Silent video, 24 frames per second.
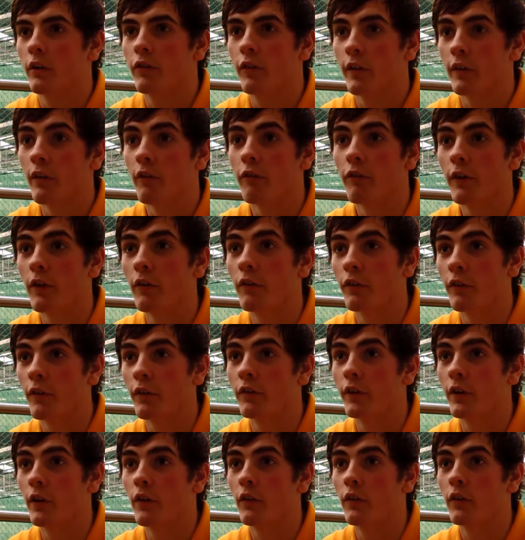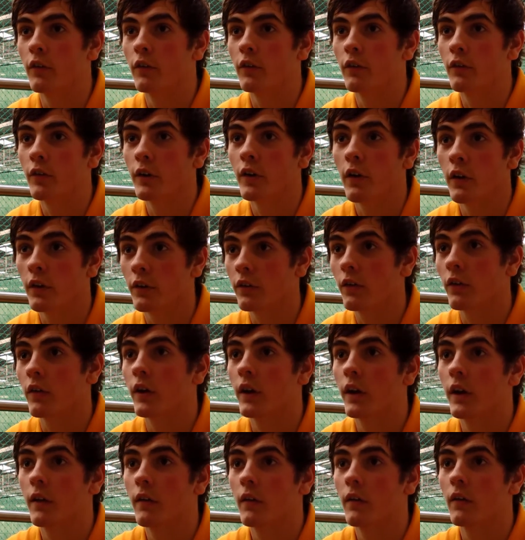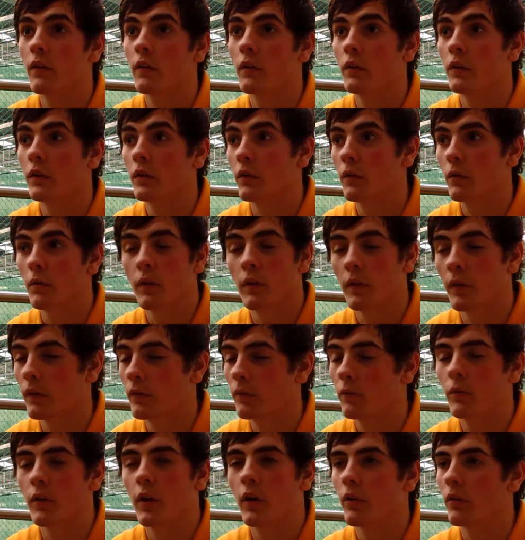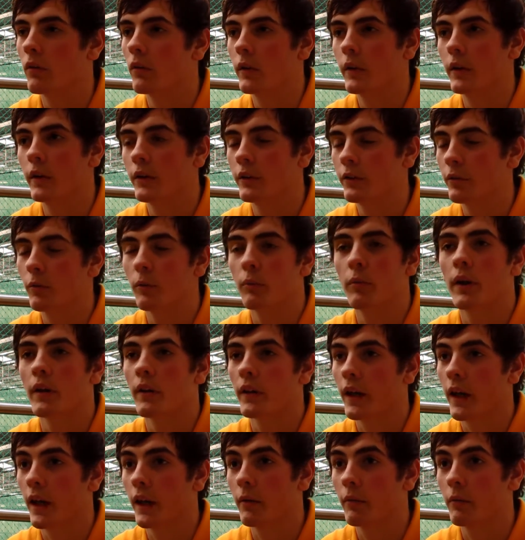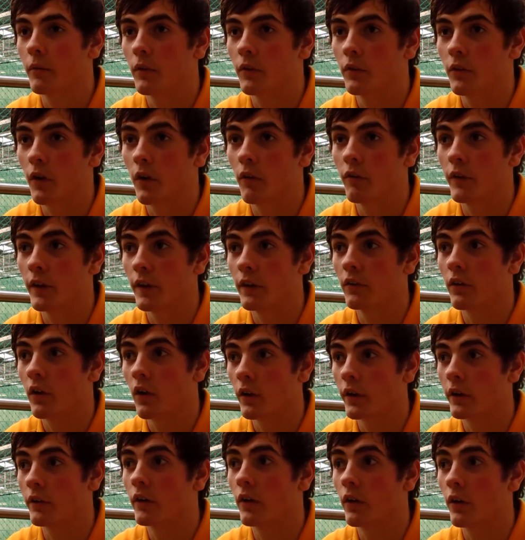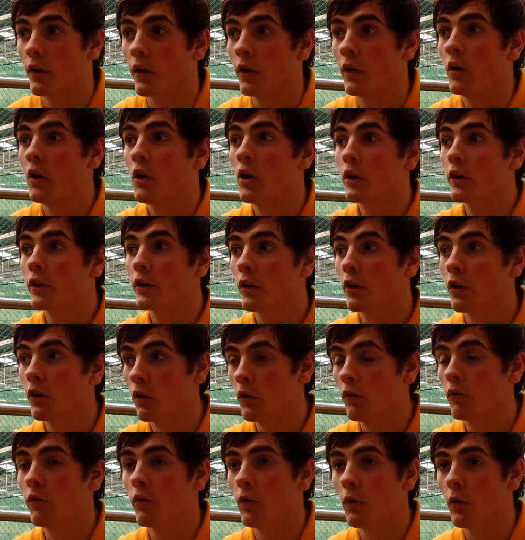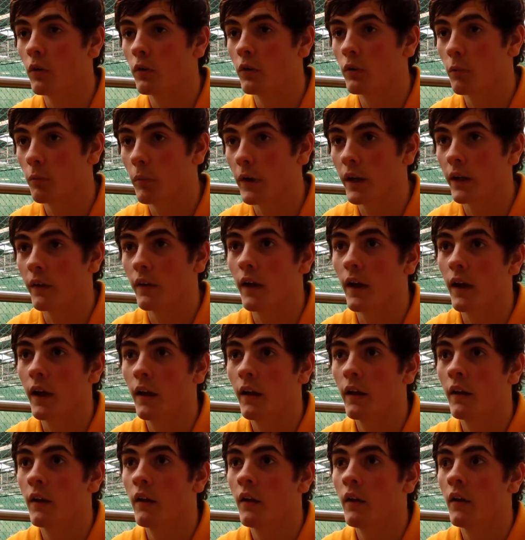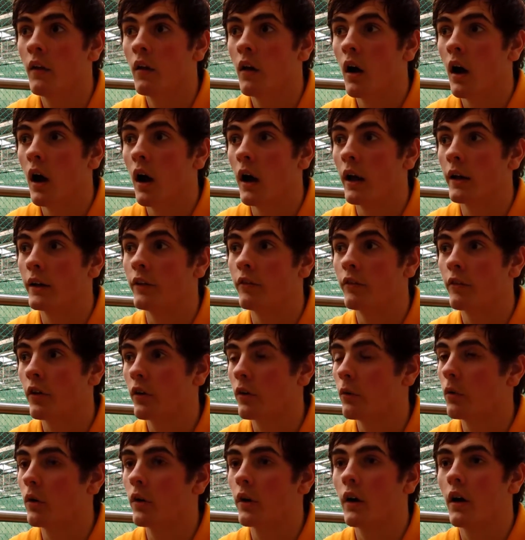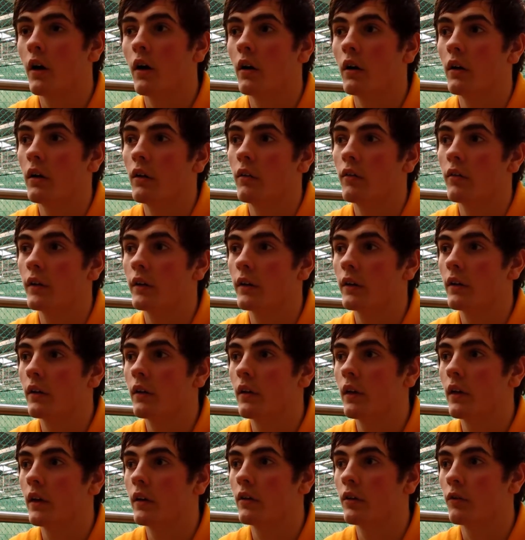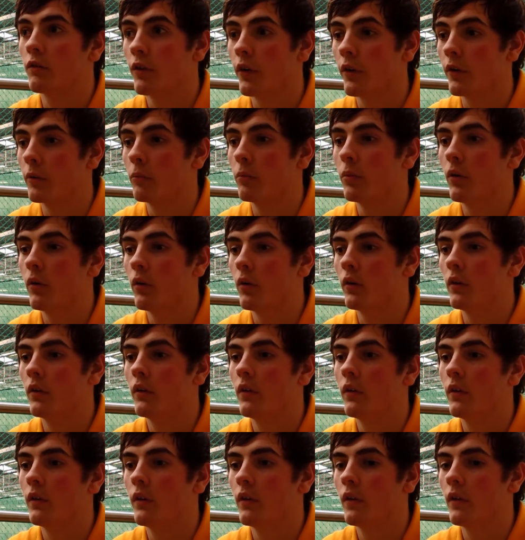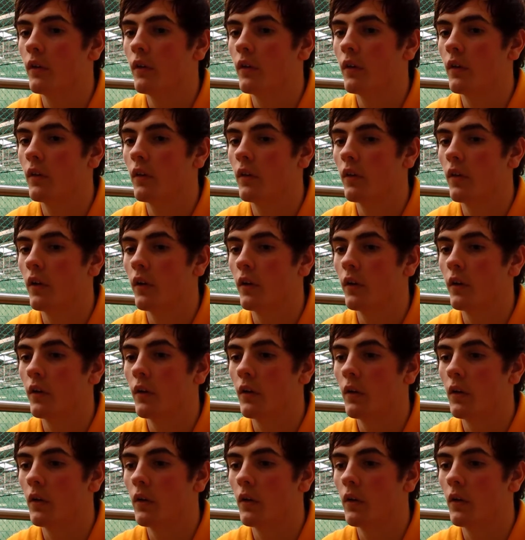in the field for 50 overs. If you're not enjoying it, you shouldn't be playing the game. So I think it's hard. You've got to look forward to being there, and you've got to work hard. And I think it's very important that